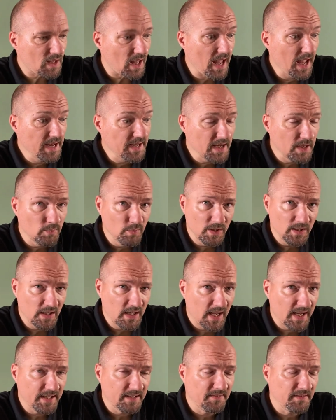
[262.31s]
and I really
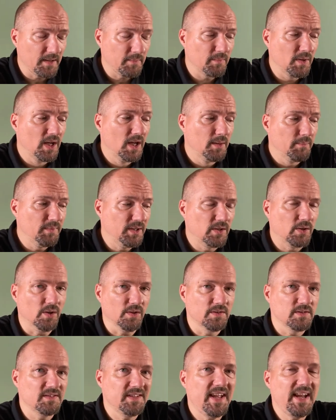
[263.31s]
like them
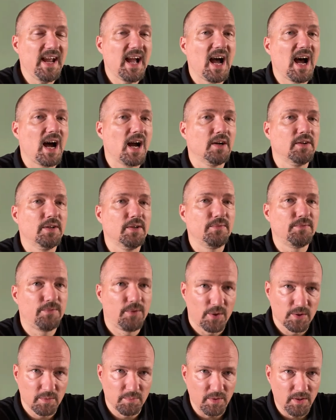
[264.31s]
because they are
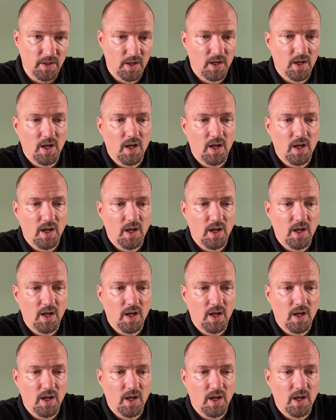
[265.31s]
affordable.